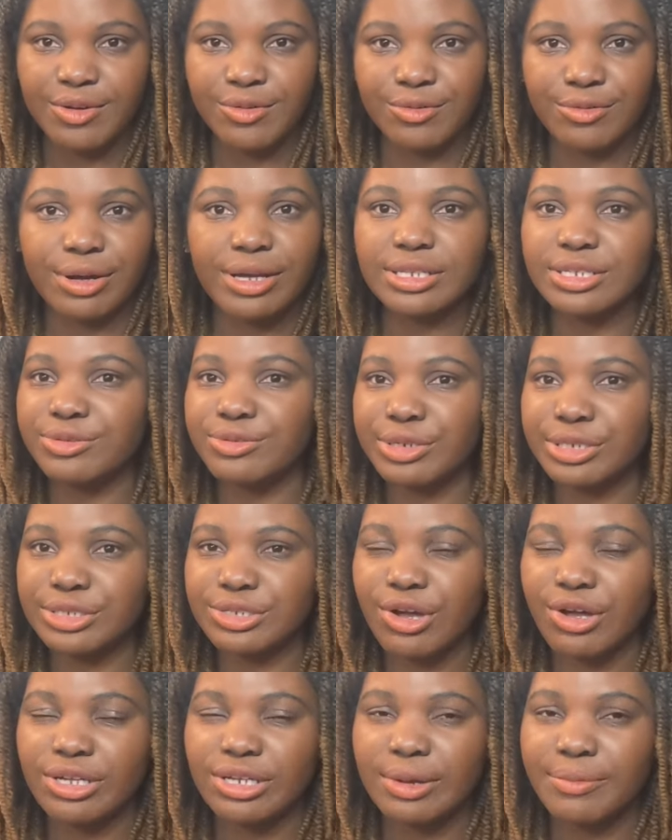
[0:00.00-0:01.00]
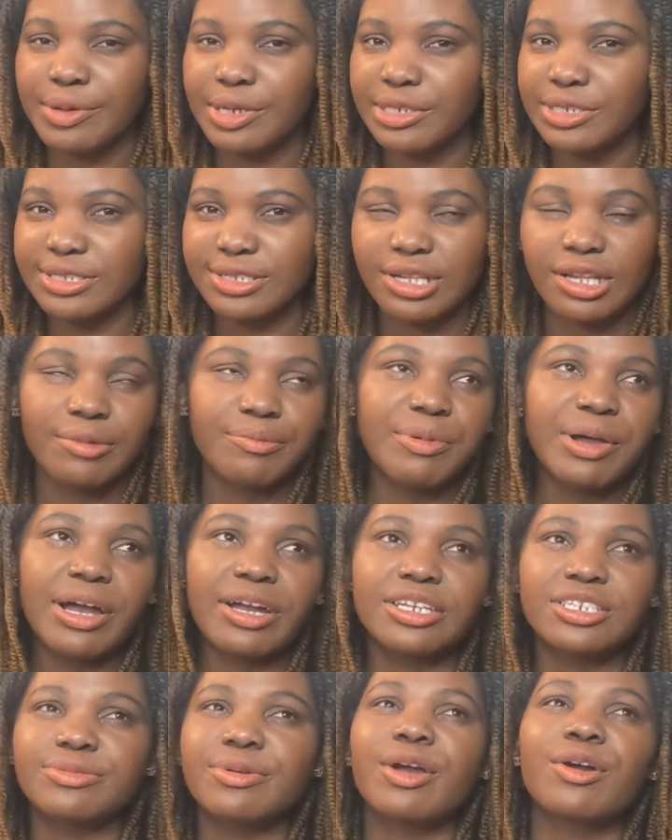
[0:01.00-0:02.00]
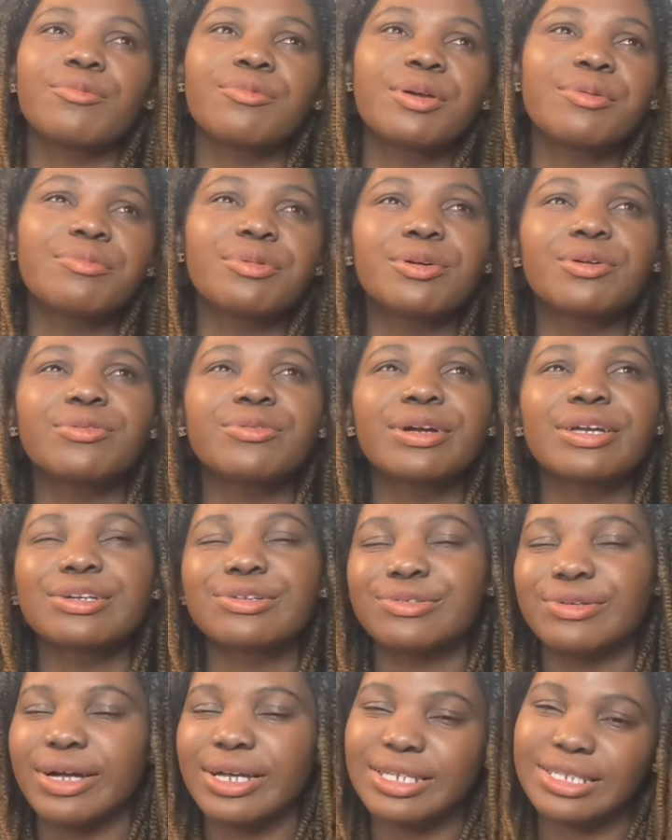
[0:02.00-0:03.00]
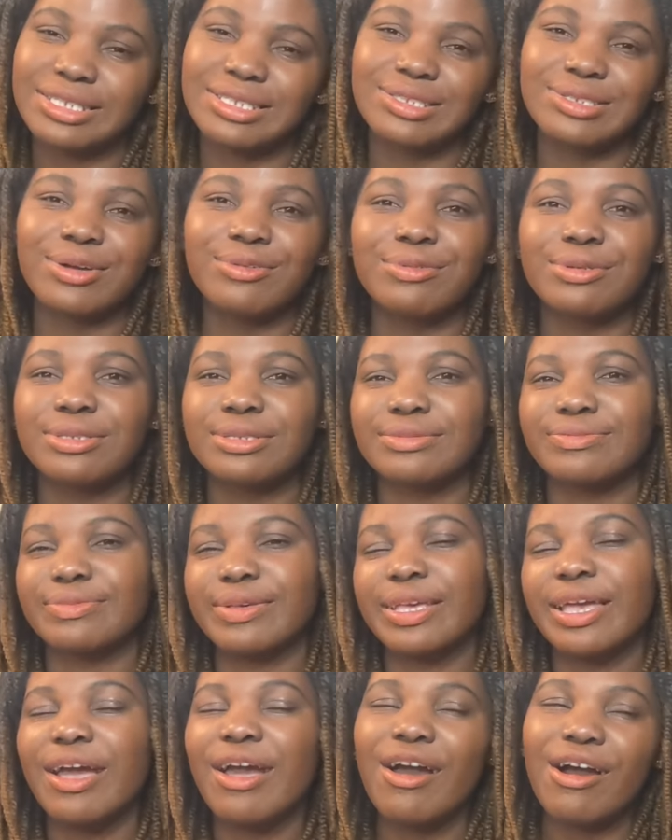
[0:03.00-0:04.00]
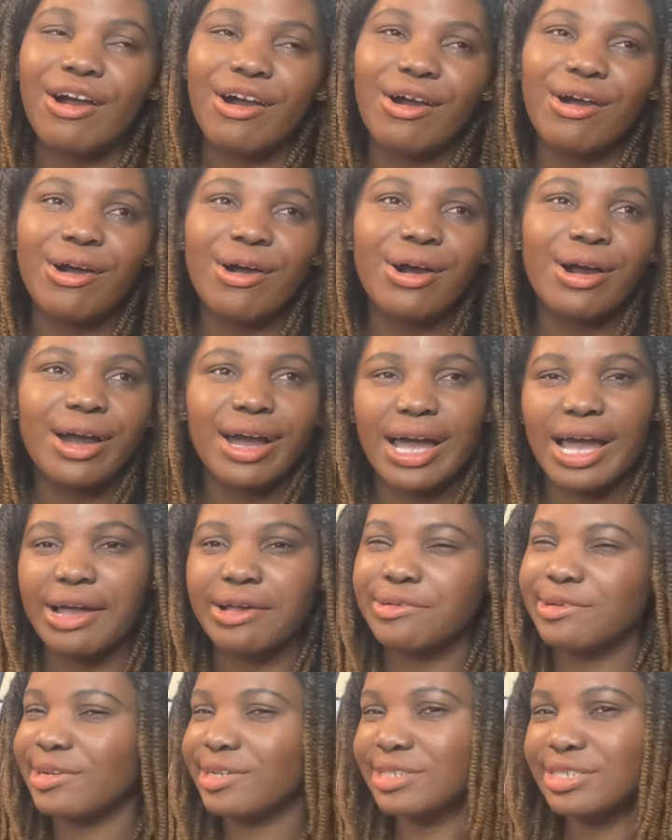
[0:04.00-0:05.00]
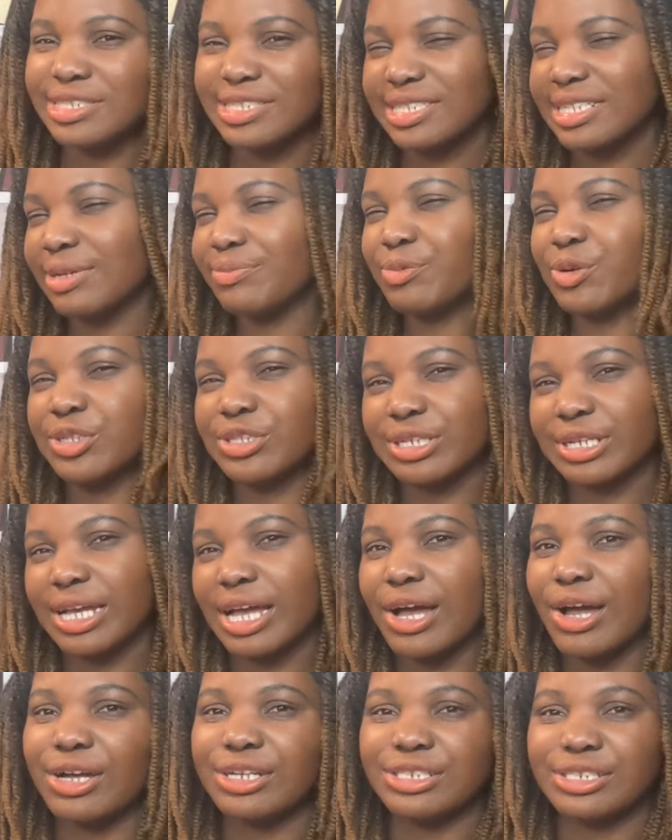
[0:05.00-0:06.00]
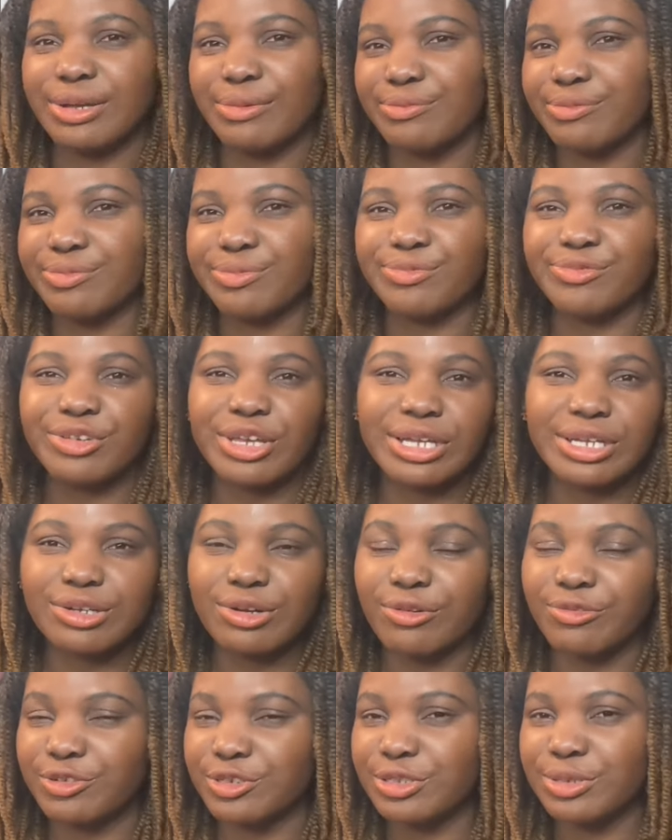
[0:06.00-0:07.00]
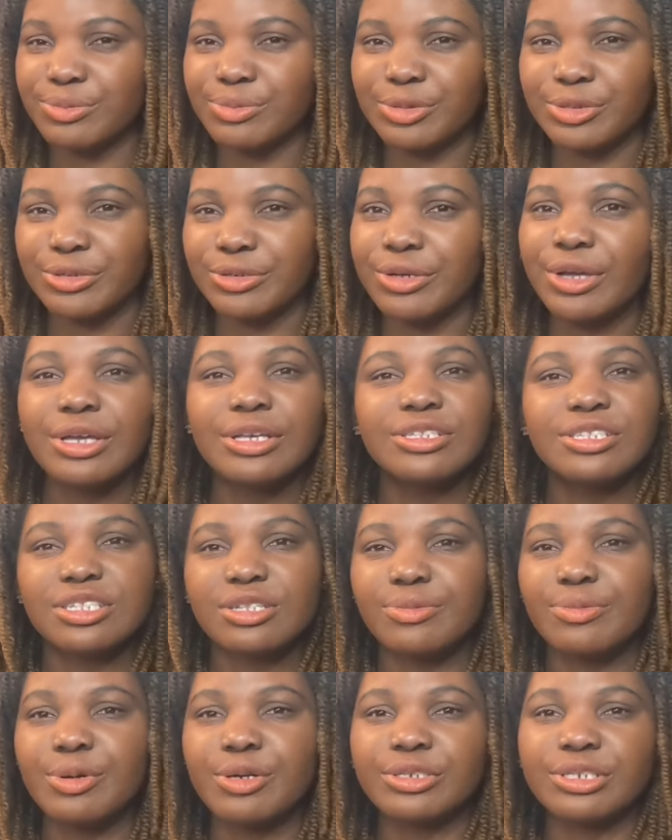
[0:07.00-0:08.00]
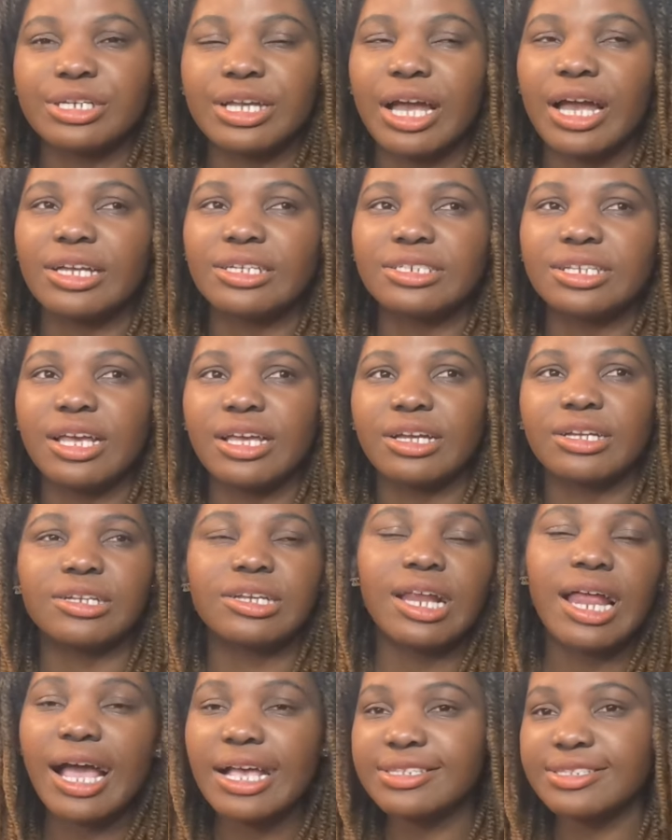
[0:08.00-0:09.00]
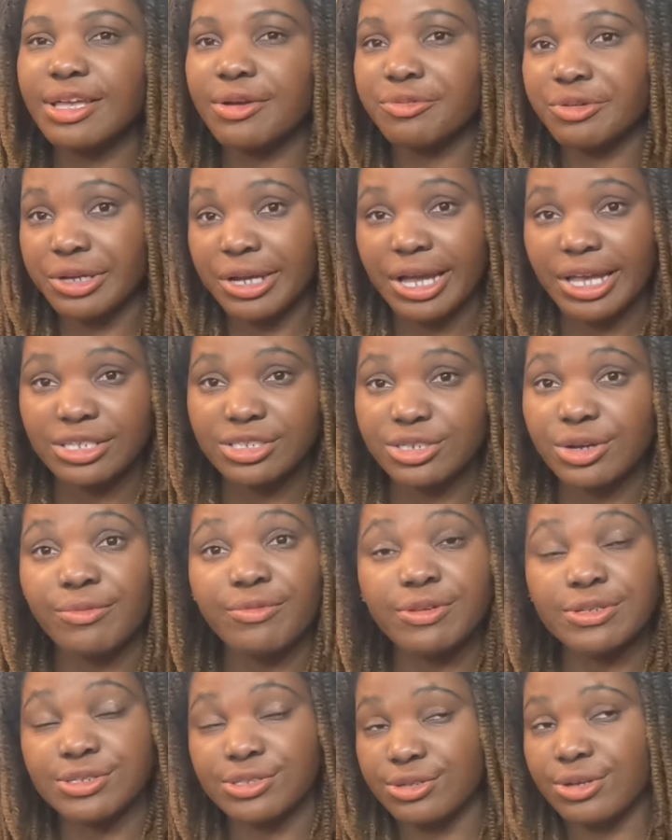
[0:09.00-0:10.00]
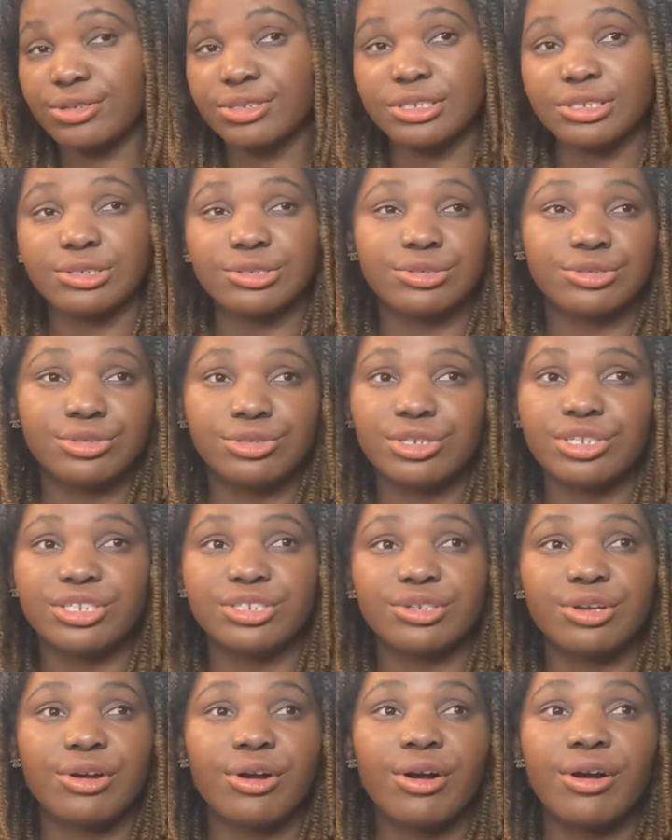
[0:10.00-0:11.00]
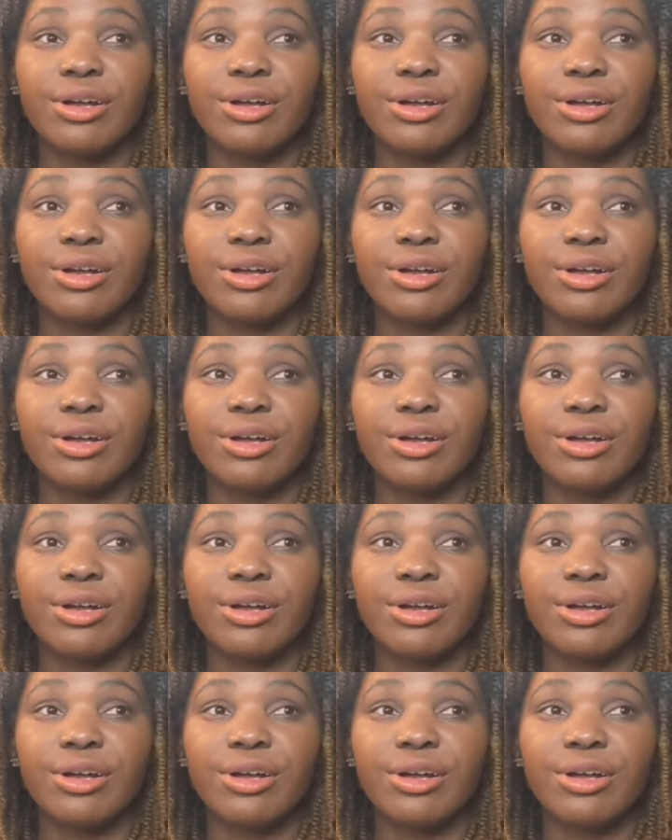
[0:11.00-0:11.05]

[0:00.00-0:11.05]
Gwanhee were talking about the sleep arrangement. Remember when Gwanhee saw always be, oh, I'm gonna sleep on the couch. I'm very comfortable sleeping on the couch. Like the last time we heard John, we saw the situation.